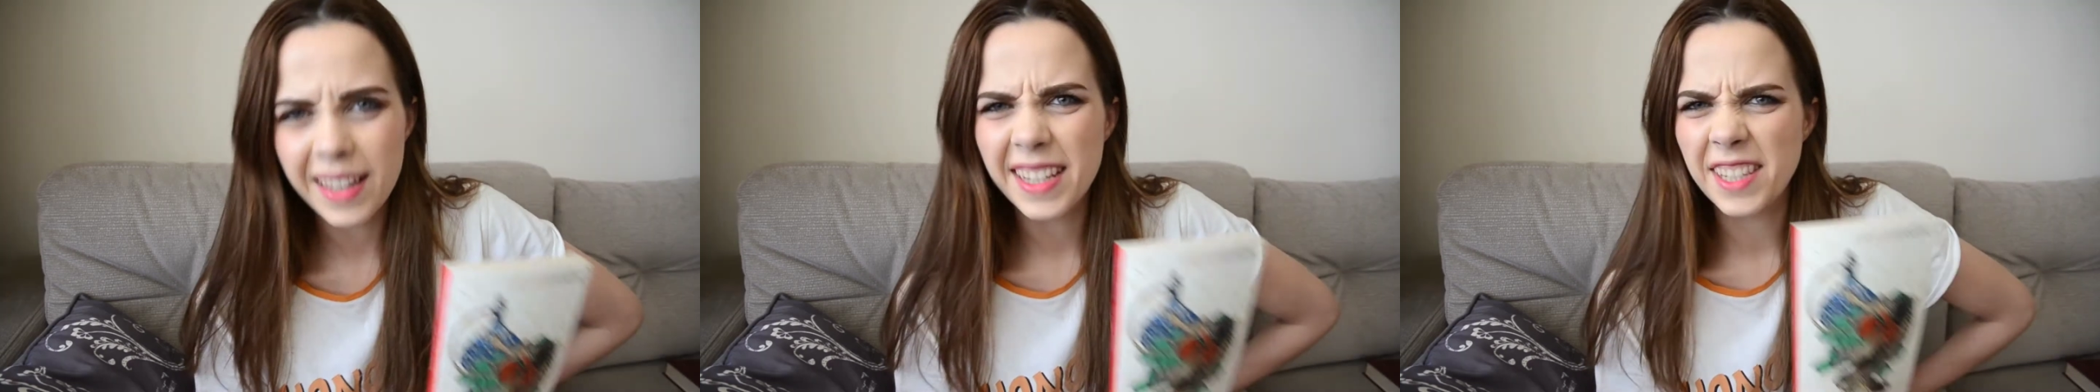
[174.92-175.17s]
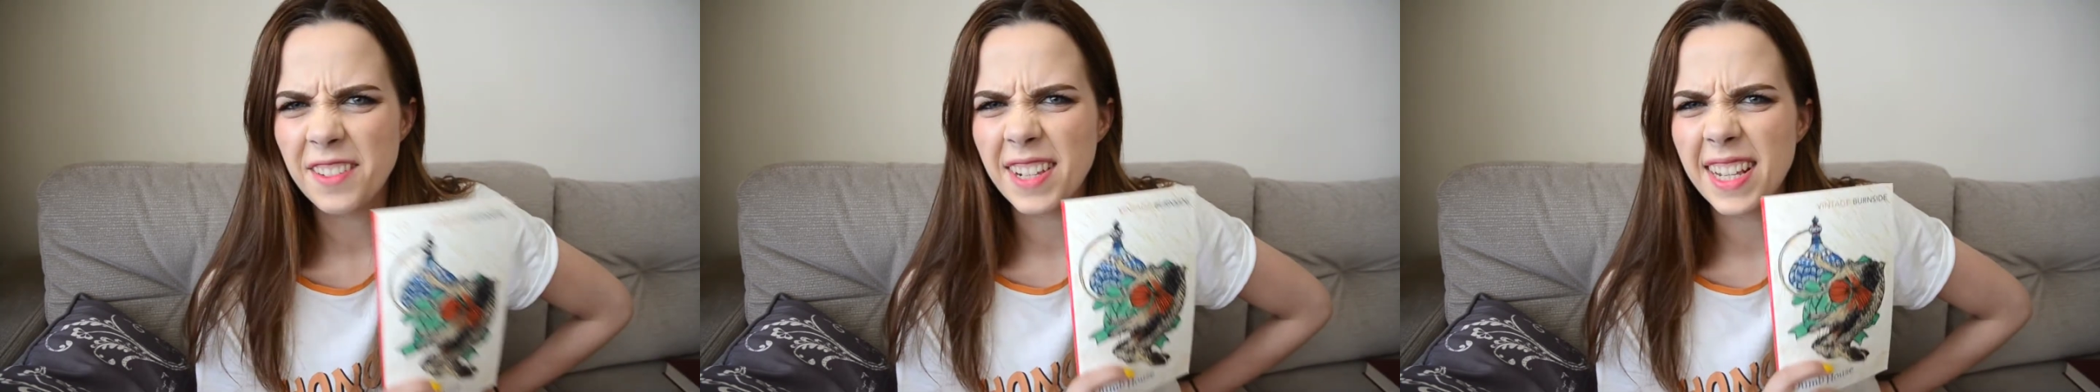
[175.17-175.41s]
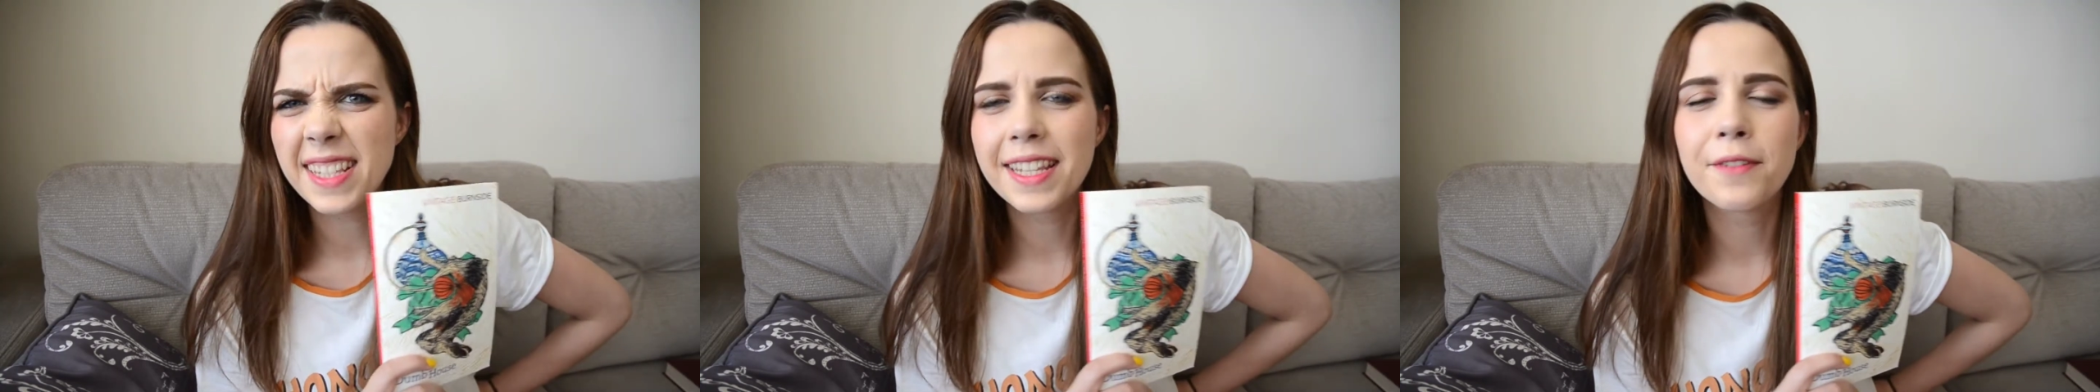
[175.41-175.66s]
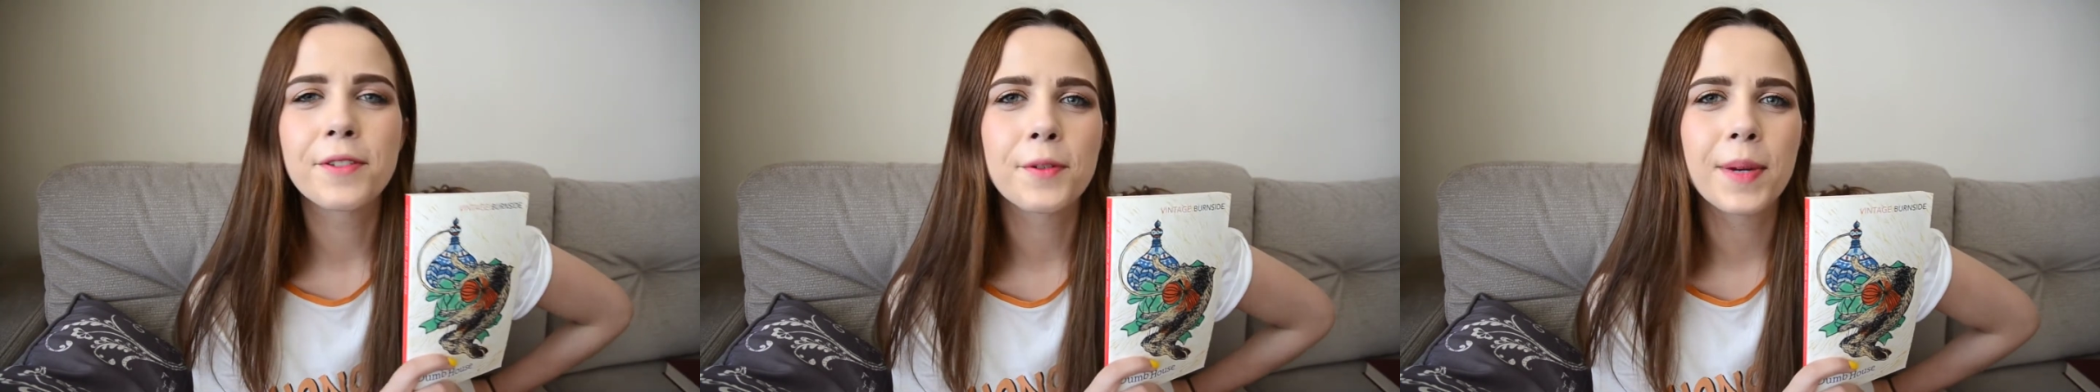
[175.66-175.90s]
So that
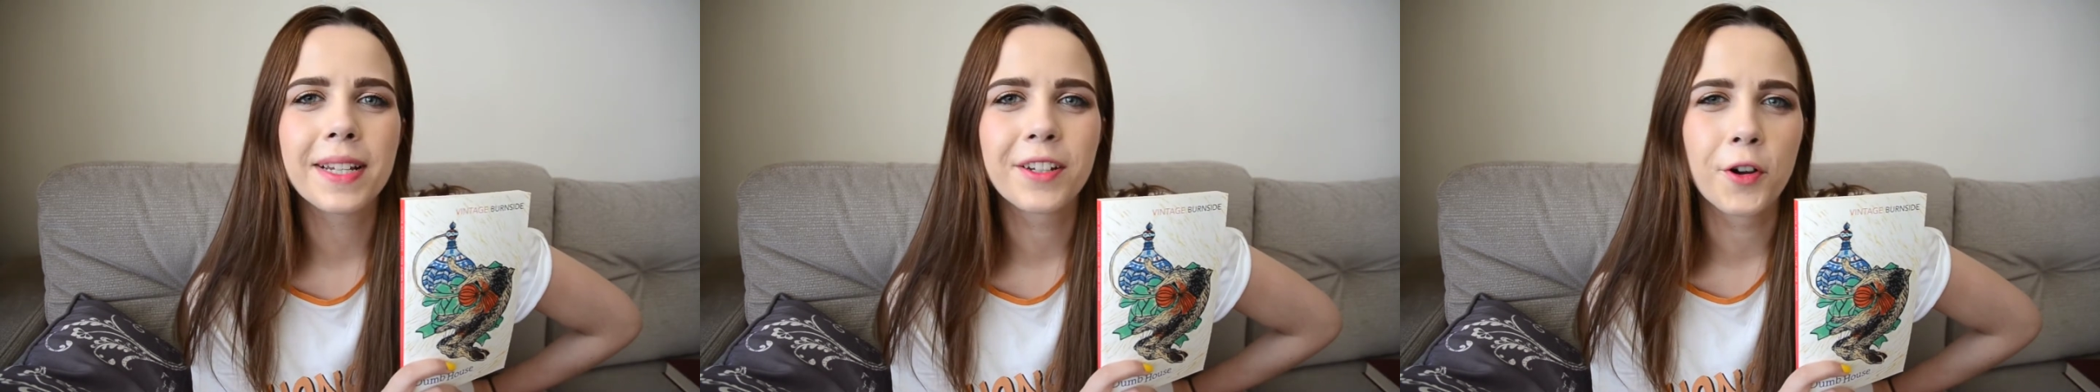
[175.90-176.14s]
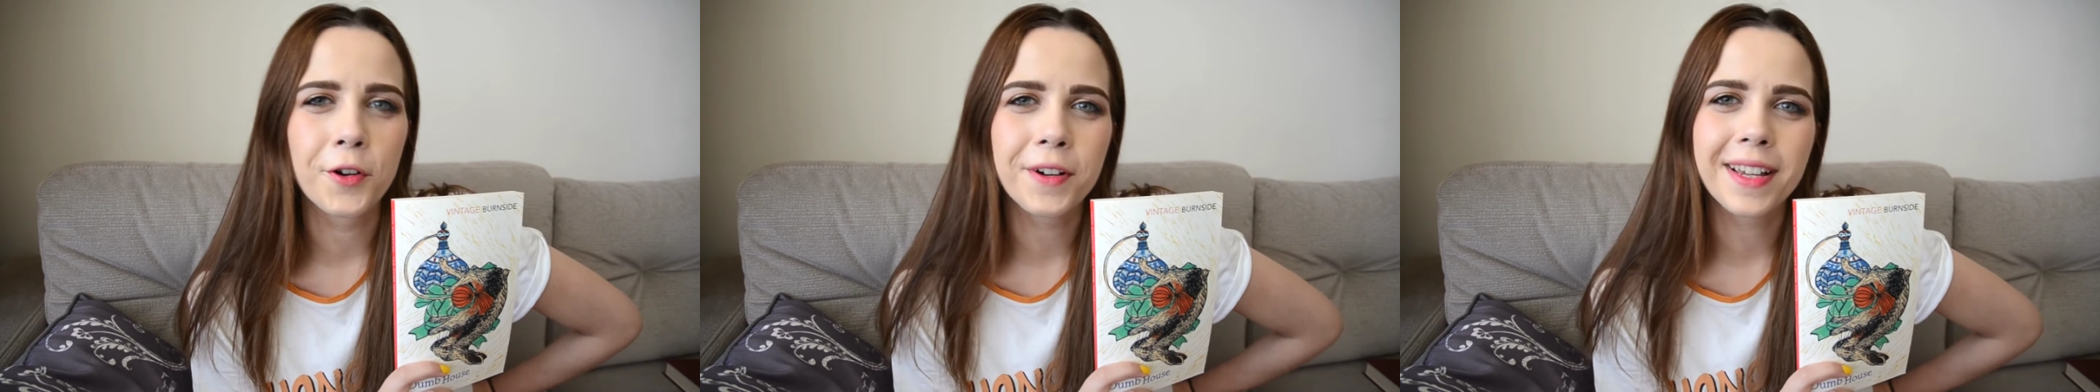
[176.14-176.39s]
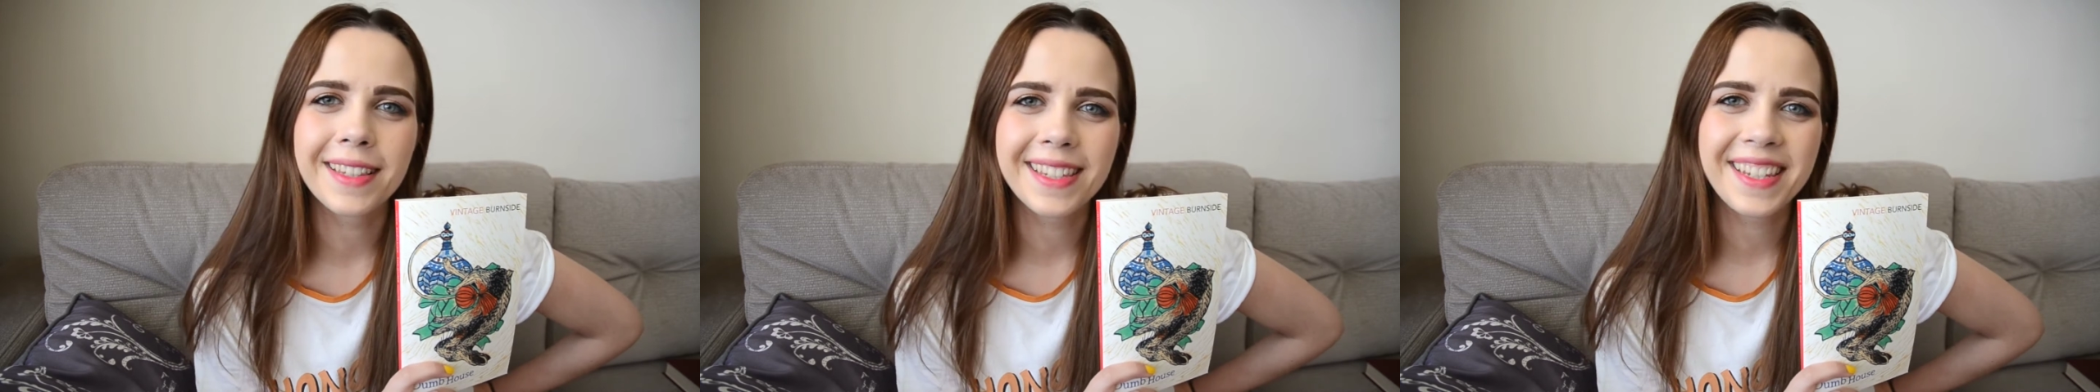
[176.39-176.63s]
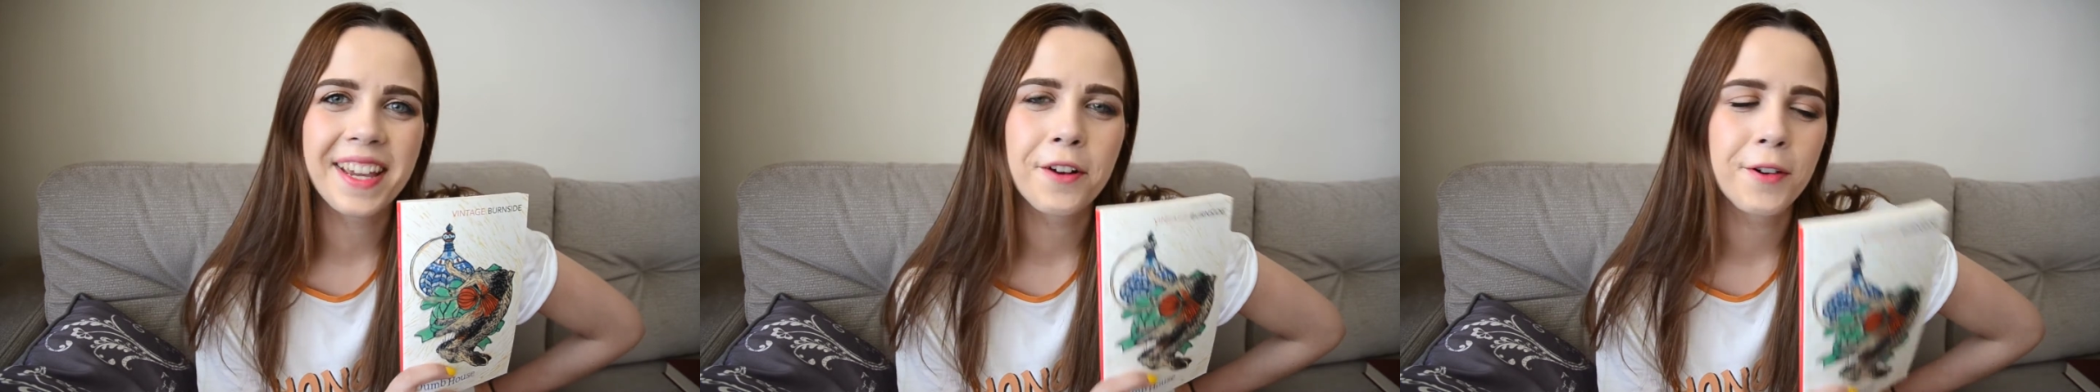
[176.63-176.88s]
sounds quite gory and
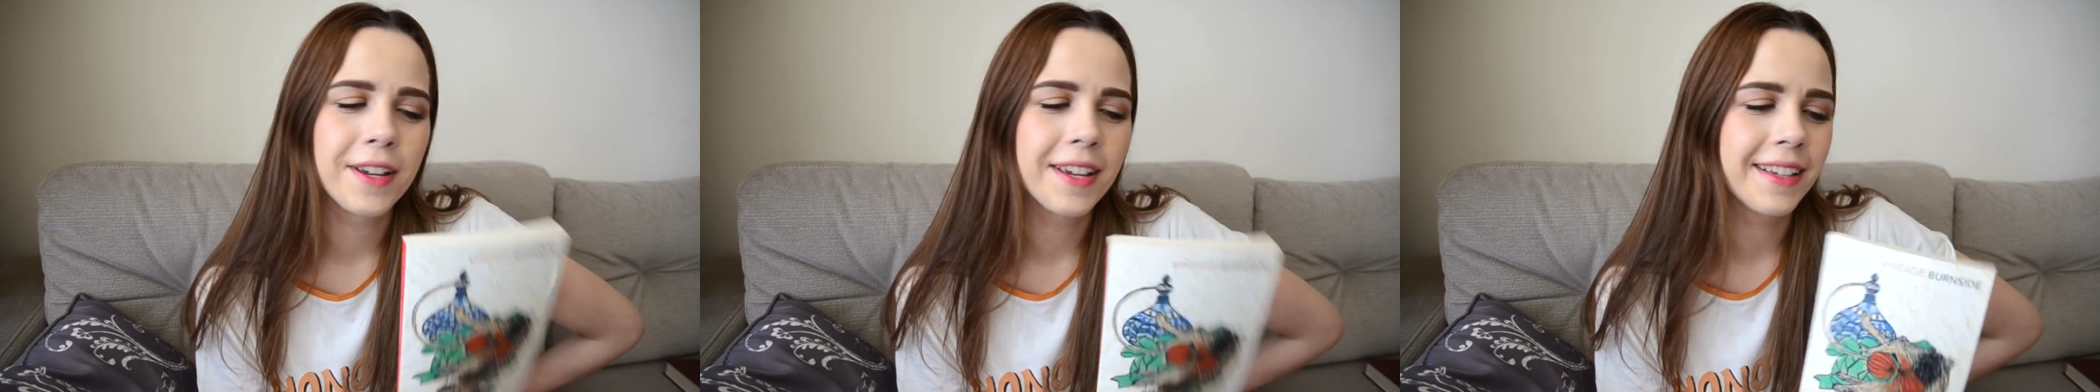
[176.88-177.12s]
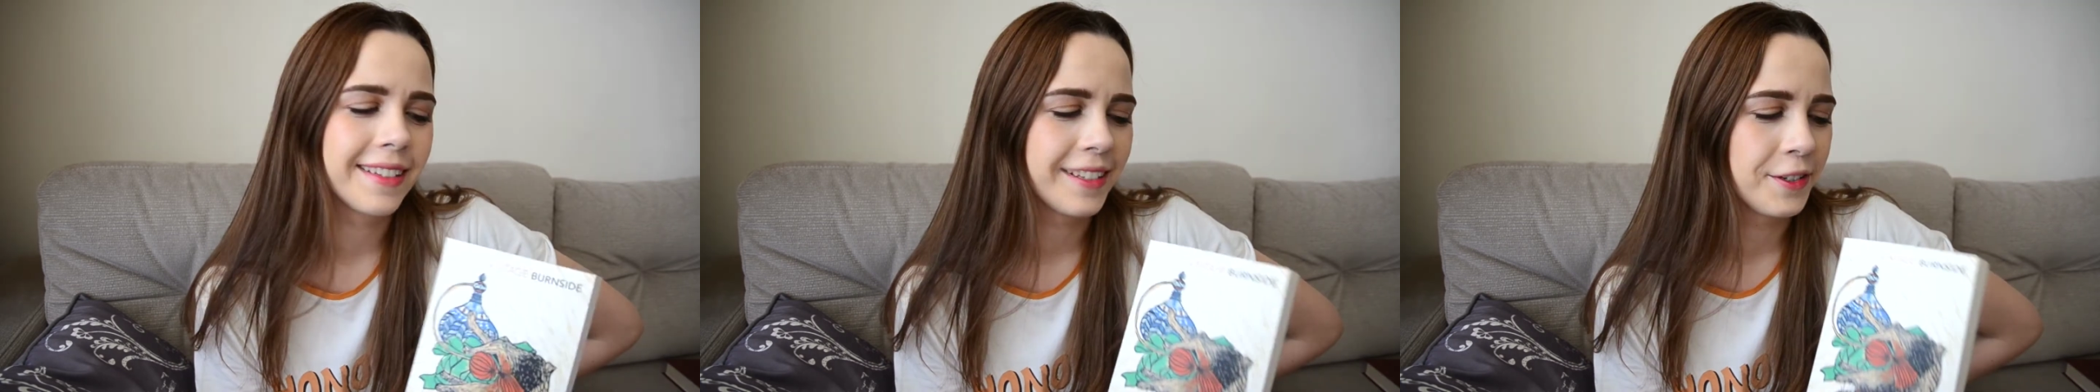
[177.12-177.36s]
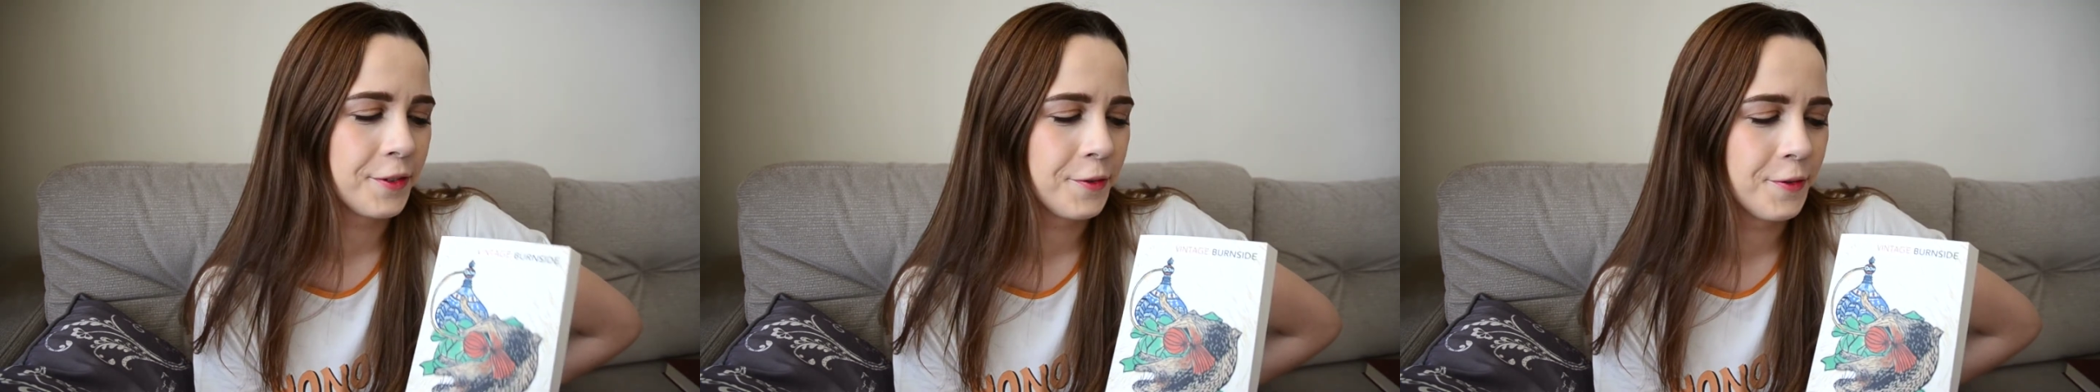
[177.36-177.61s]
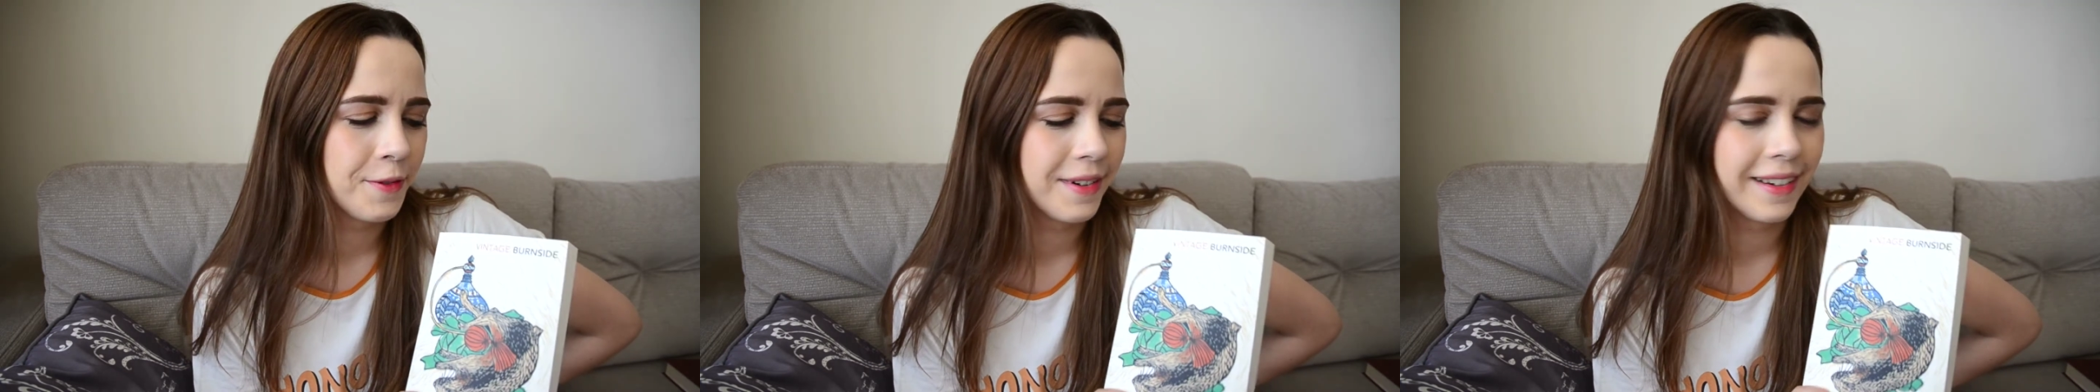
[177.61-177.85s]
scary, so